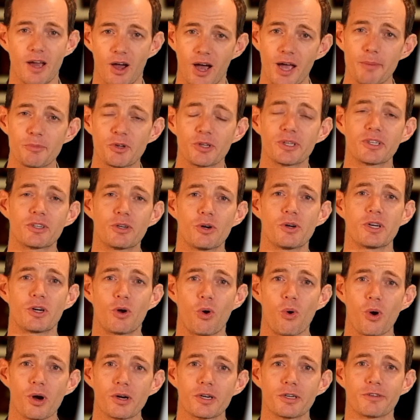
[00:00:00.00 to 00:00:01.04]
I'm going to go in
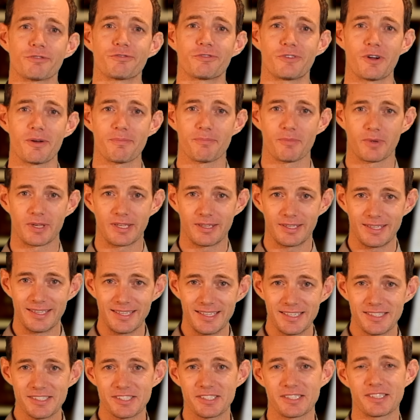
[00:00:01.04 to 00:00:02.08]
order from
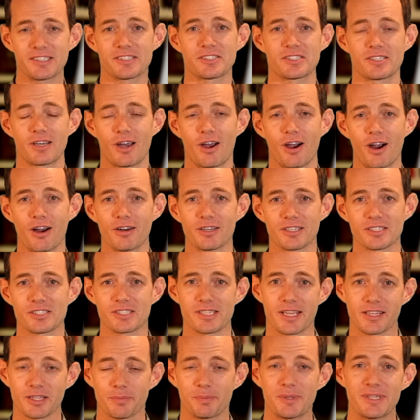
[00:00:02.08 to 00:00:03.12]
easiest to hardest,
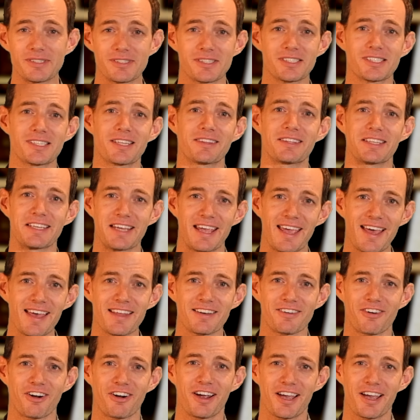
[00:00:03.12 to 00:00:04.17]
and the pieces at the
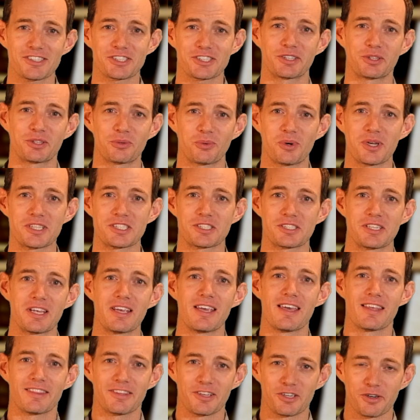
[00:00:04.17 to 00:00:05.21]
end are actually the ones
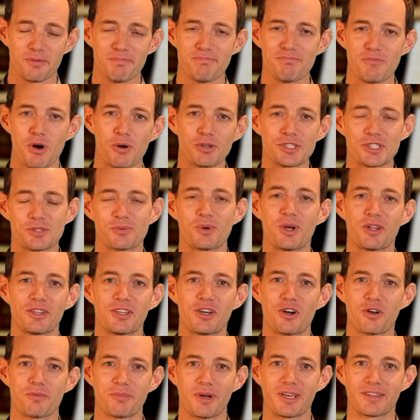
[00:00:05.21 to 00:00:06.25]
that are most well
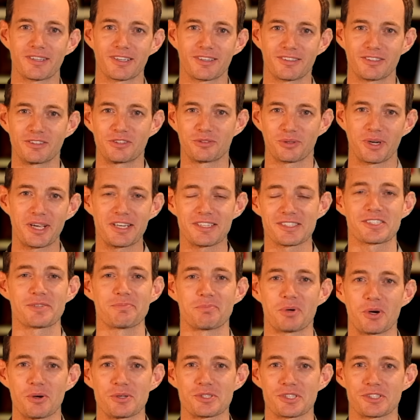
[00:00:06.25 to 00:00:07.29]
known by the greatest
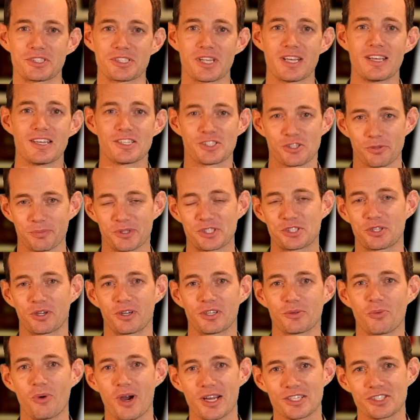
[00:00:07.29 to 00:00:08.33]
composers, so be sure
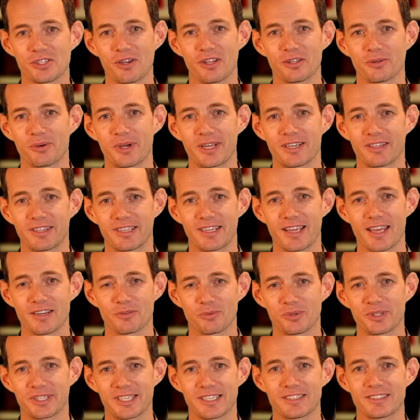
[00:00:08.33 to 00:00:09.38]
to watch all the way to the end.
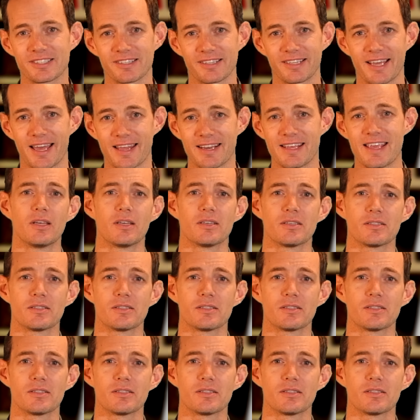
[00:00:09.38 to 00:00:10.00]
We'll get to that.